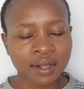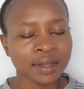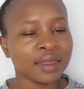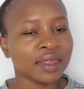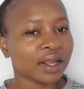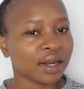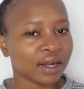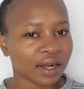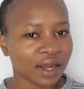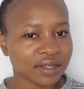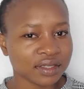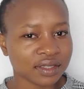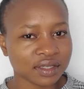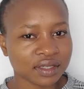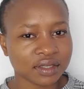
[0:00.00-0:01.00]
the
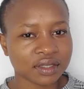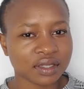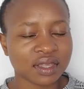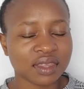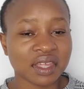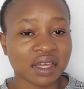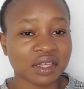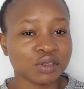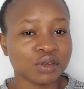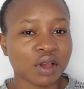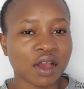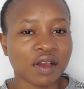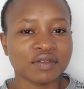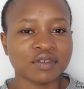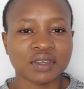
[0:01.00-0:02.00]
classes that you
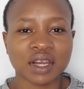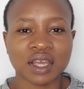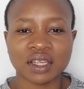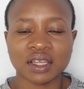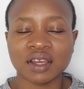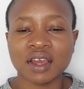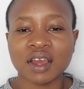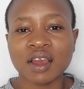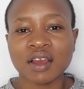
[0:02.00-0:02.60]
have to like